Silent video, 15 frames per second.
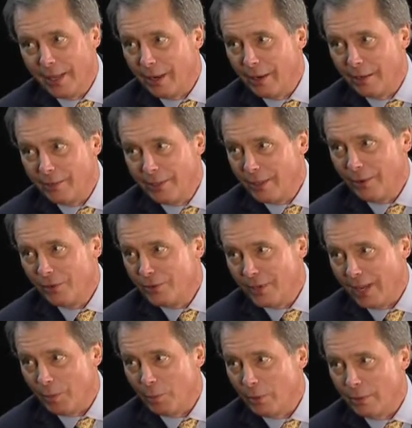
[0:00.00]
a dinner
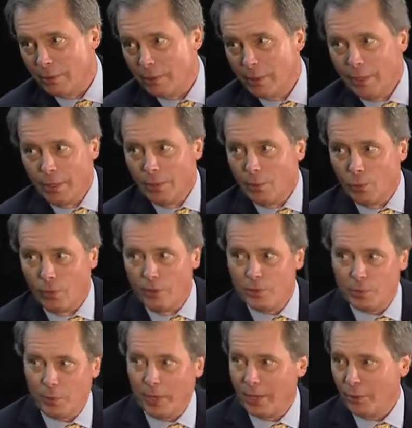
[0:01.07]
table. One
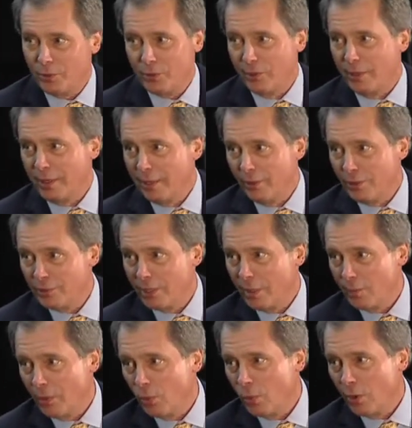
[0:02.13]
spouse or the other is going
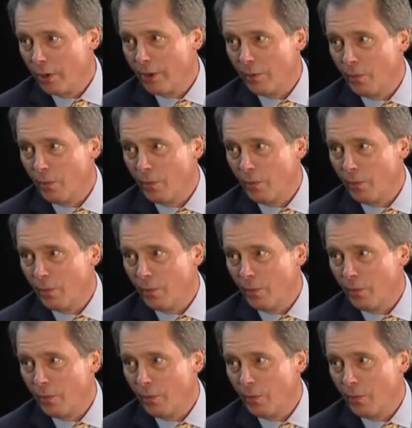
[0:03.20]
to be worried